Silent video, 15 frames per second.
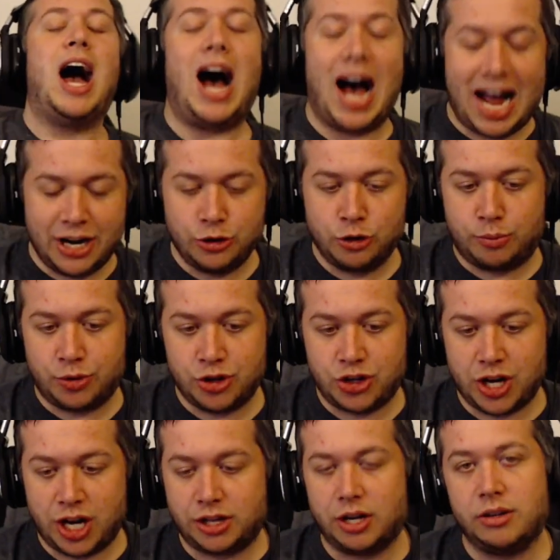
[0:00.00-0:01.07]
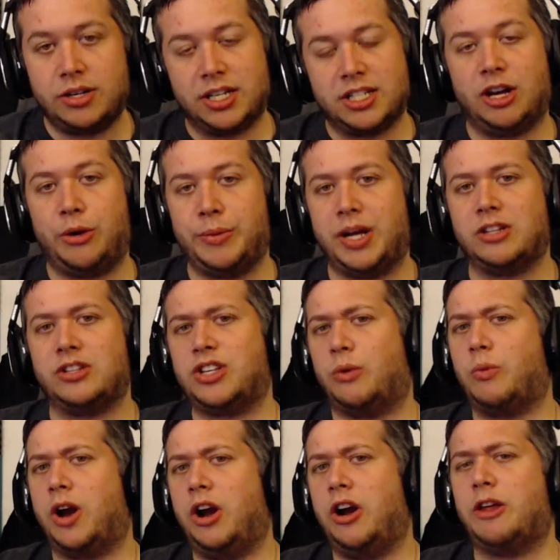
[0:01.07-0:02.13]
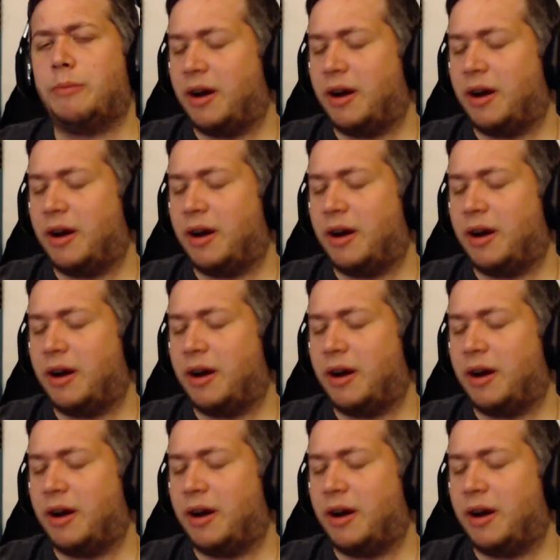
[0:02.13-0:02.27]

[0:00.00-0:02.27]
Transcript: I do appreciate, though. It does help me out some way or another.